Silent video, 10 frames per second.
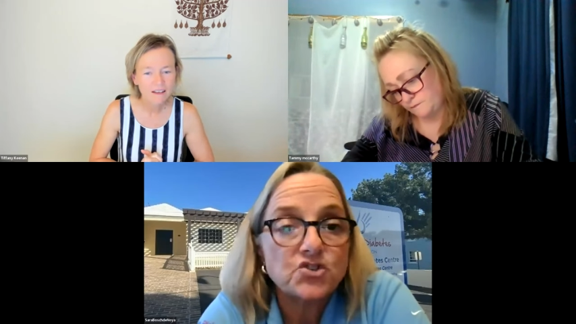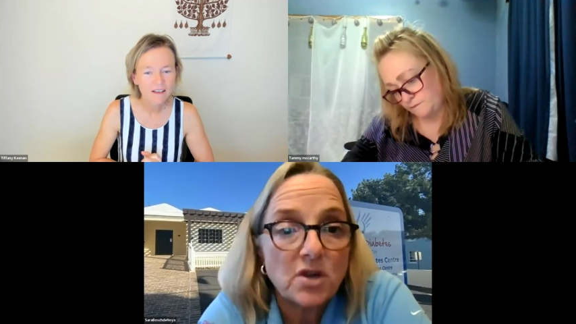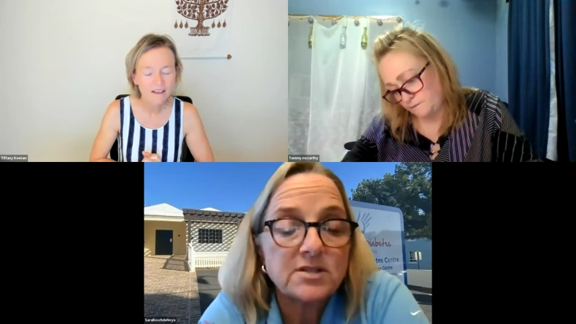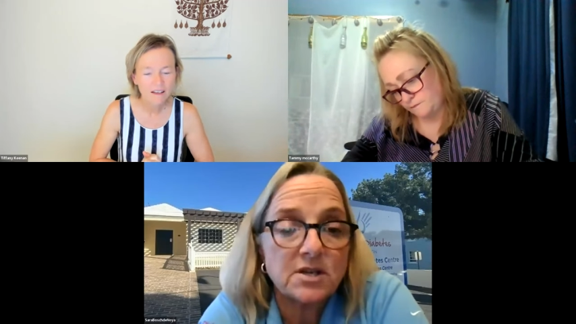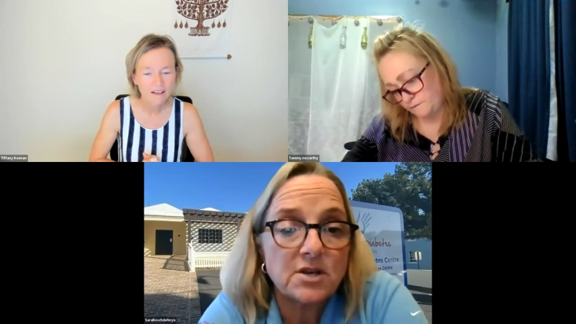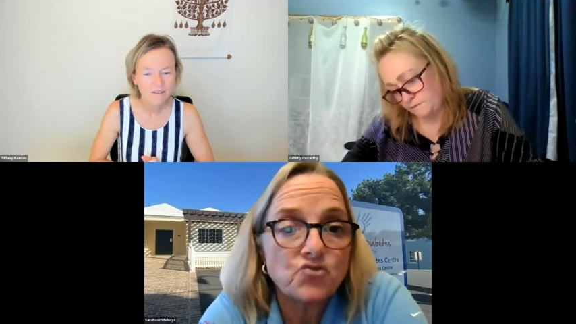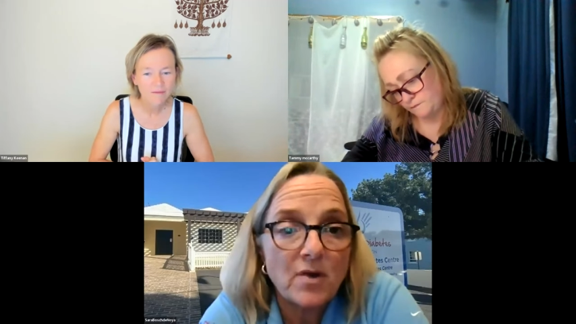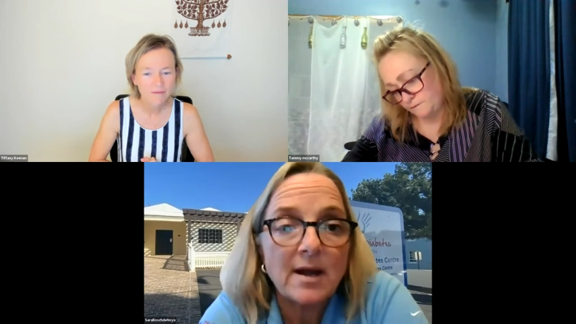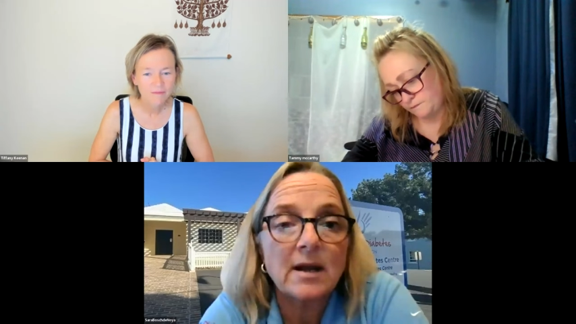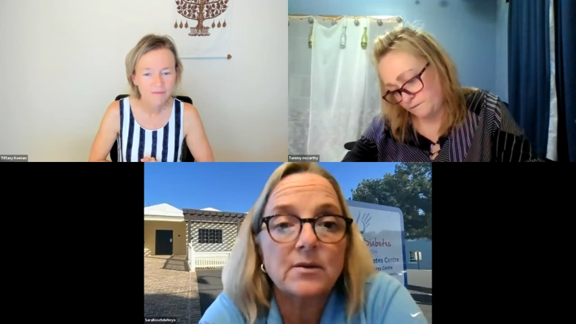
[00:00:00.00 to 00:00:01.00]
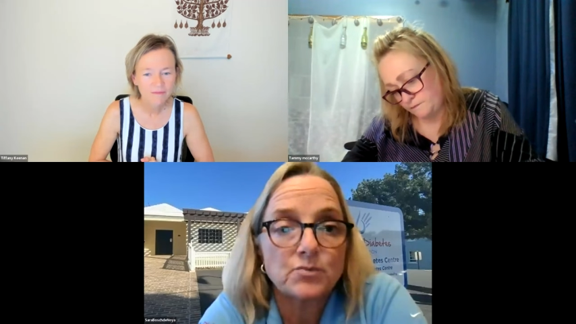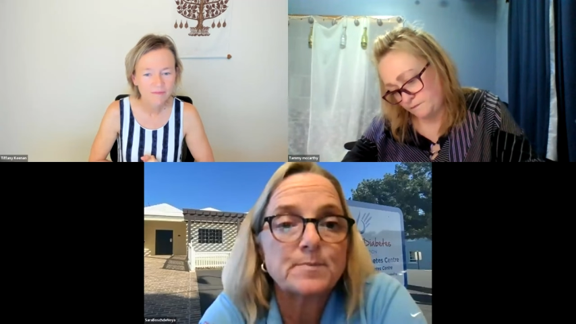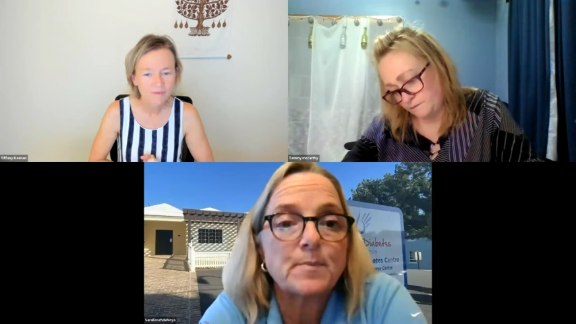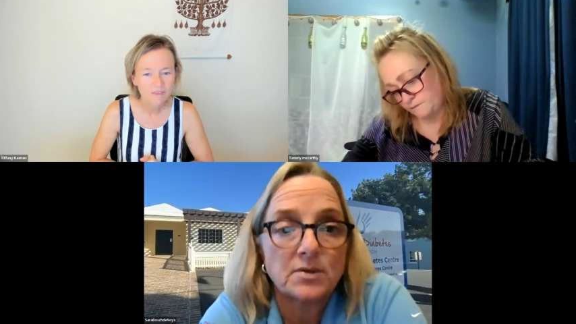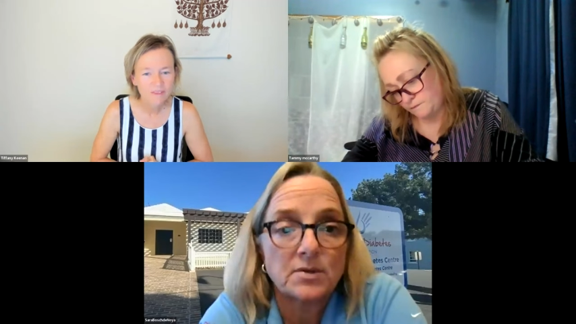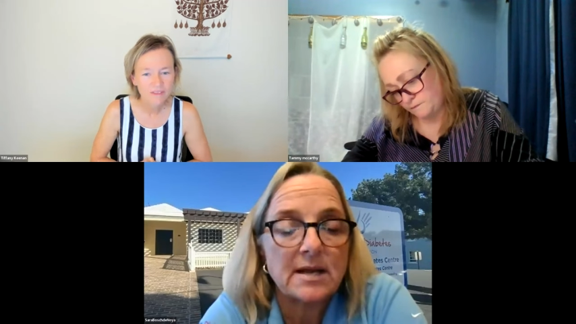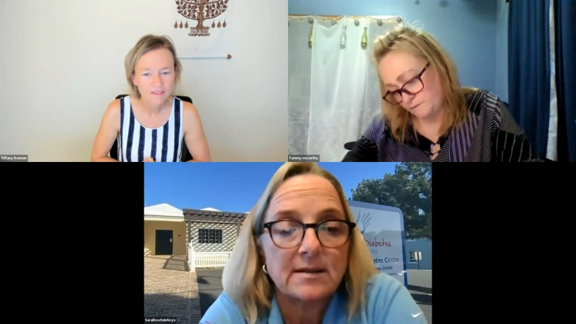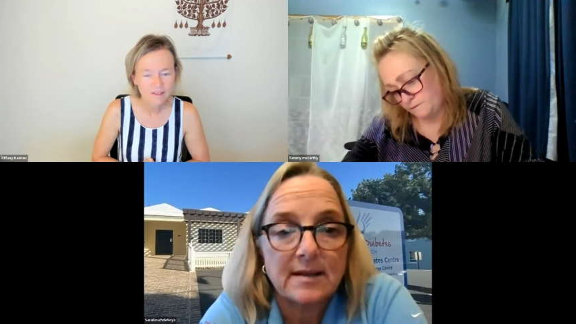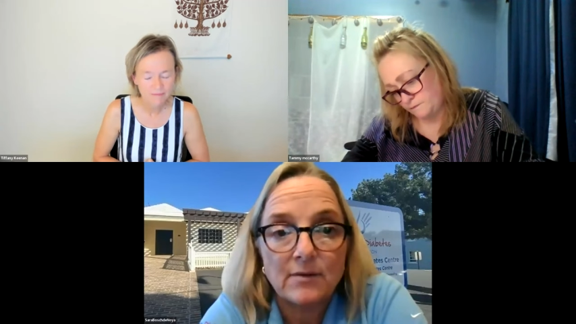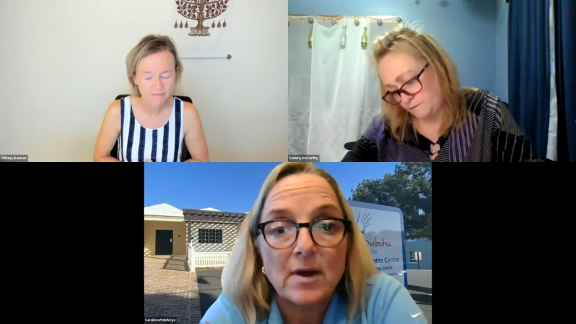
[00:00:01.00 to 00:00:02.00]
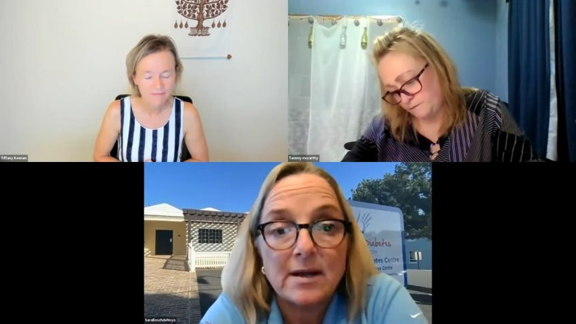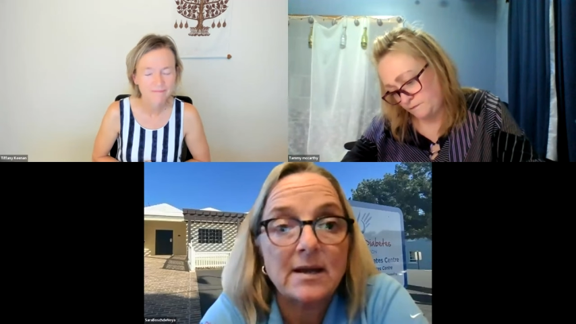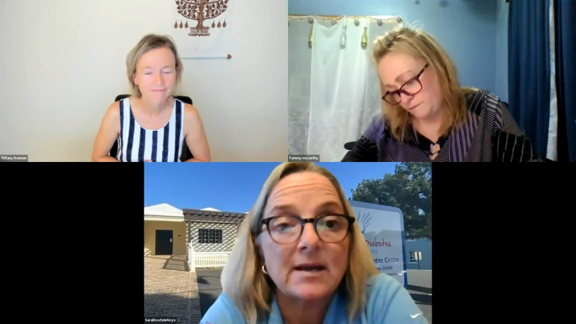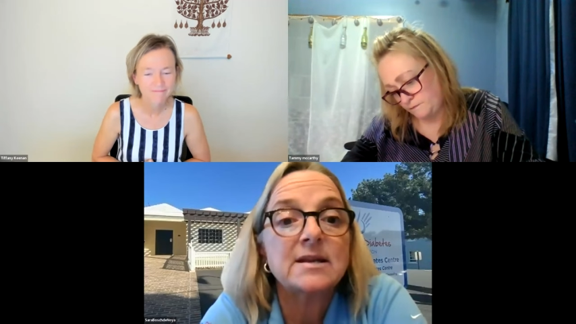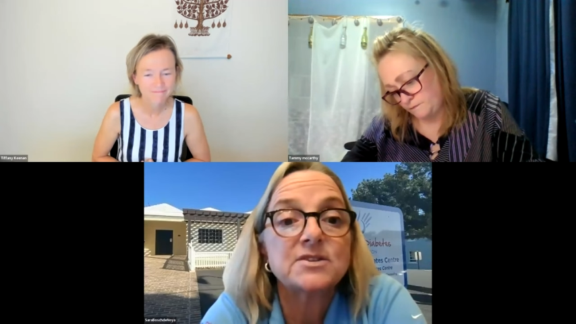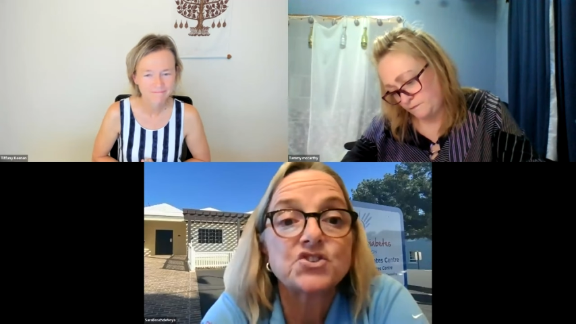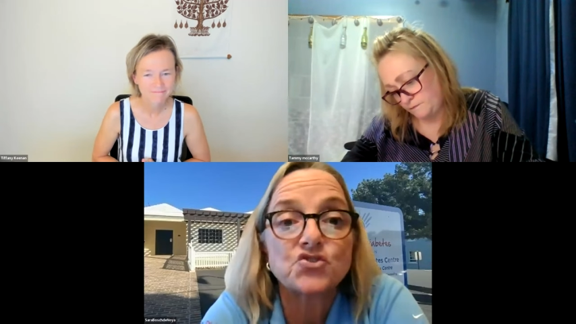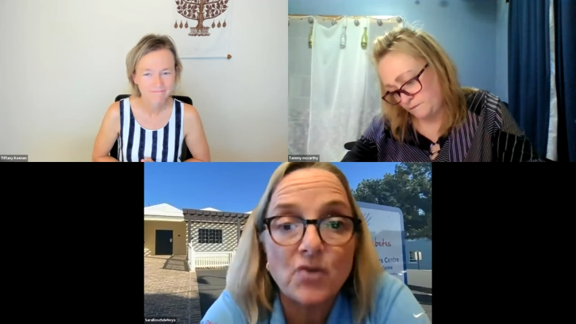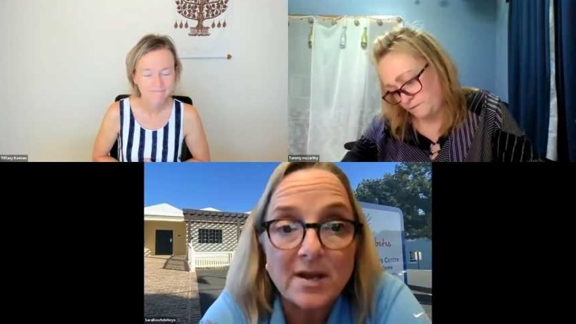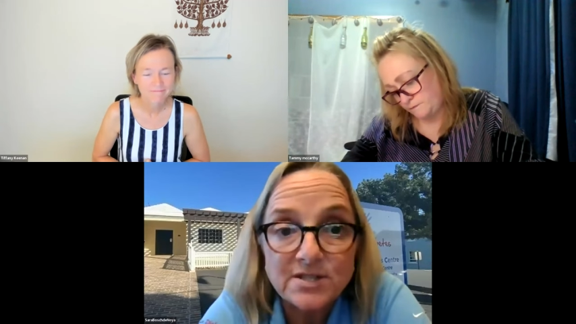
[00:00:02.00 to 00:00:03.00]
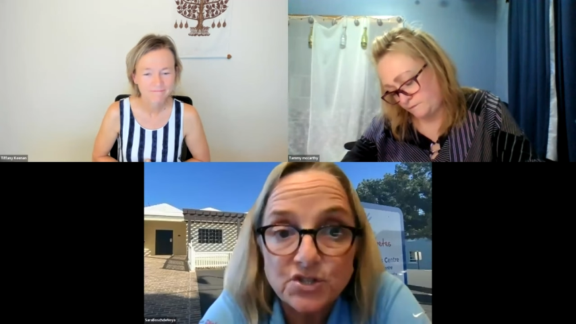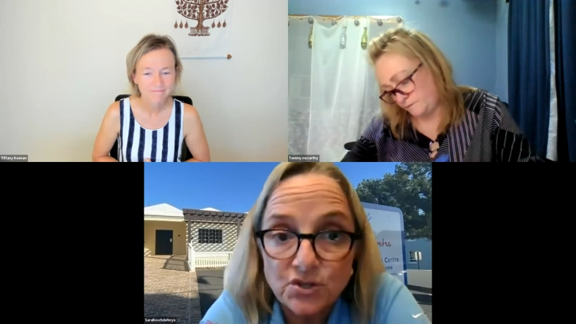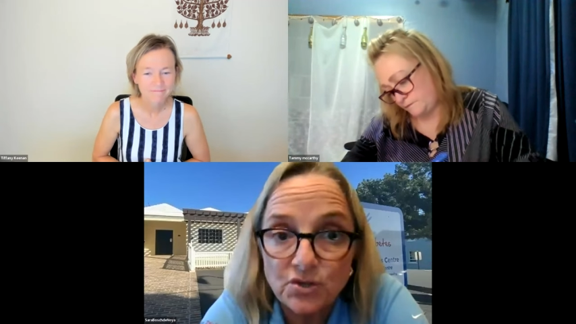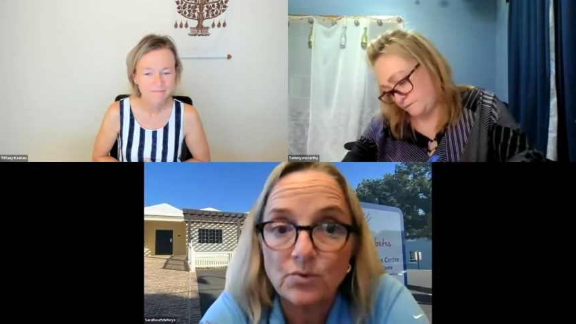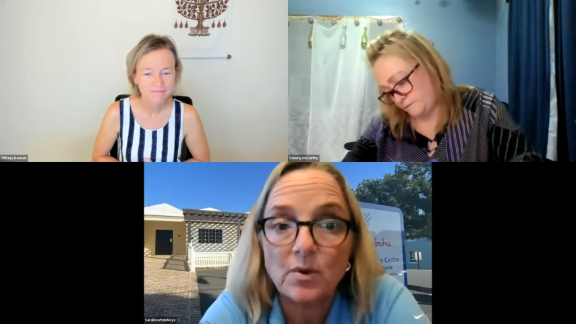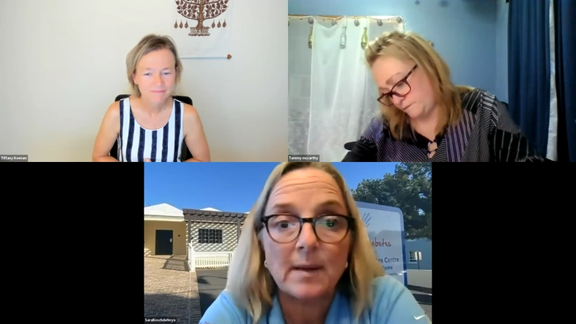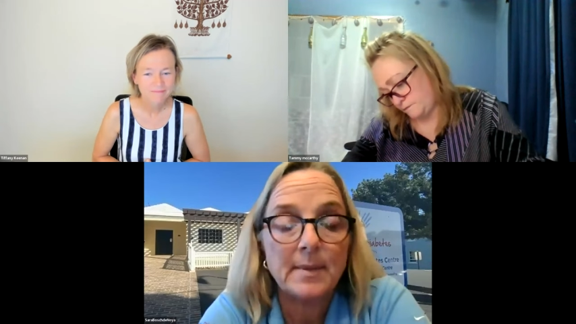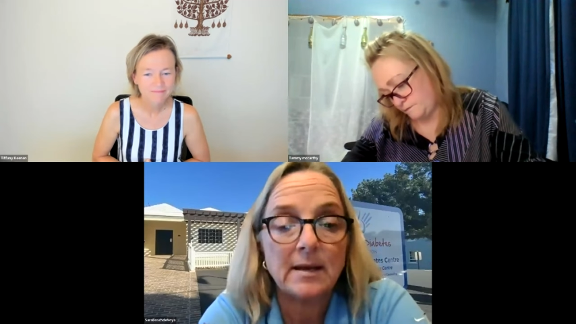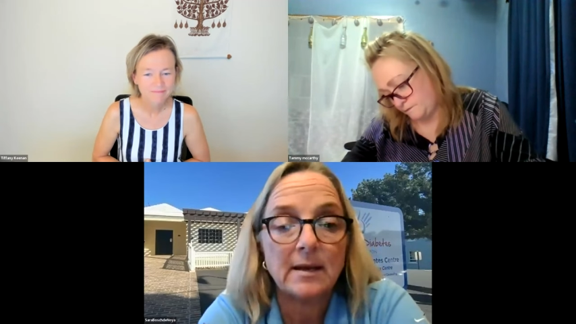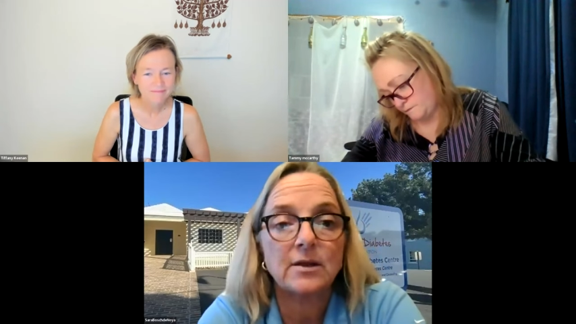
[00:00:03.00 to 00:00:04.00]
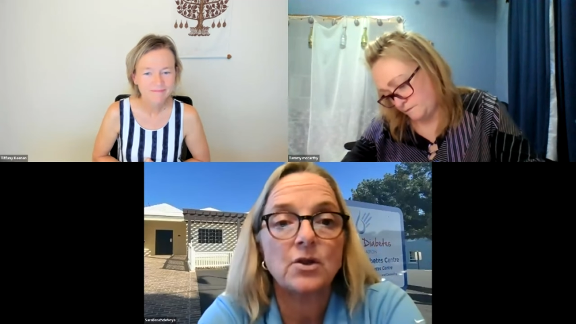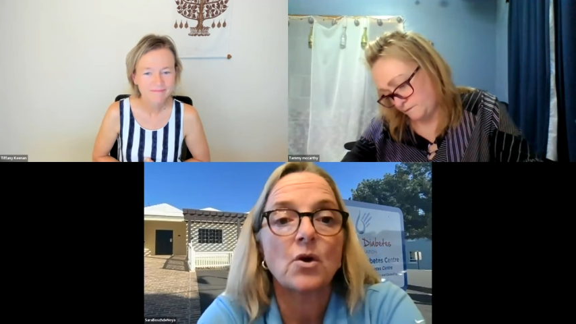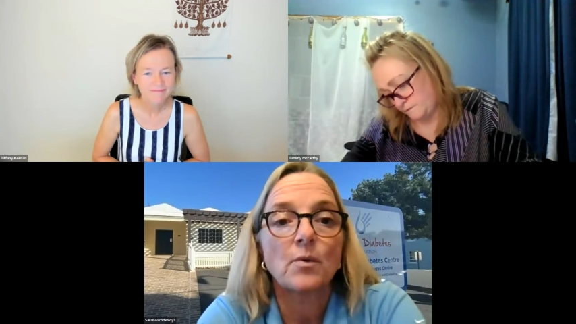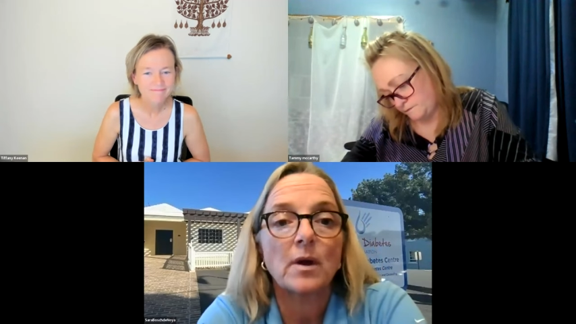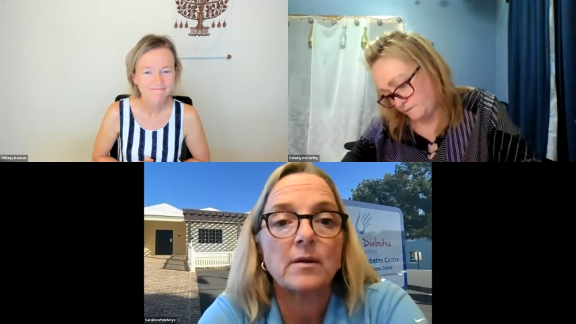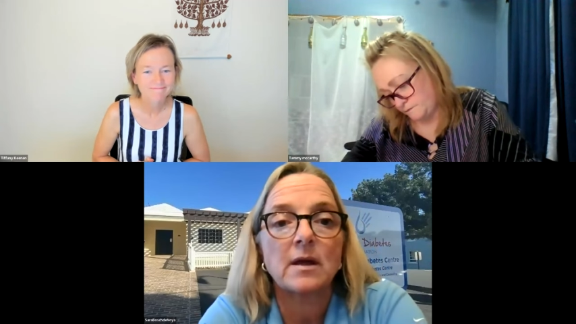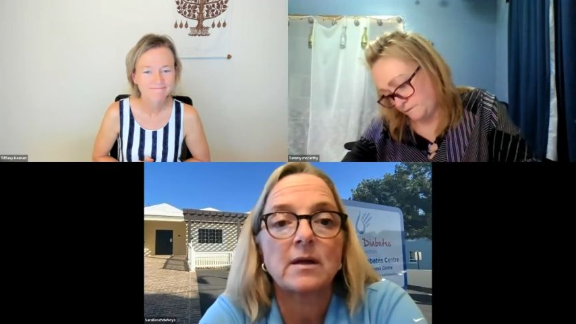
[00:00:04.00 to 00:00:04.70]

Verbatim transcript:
Speaker 1: a it's an adrenaline response like that, right? And it is stress too. I mean, you know,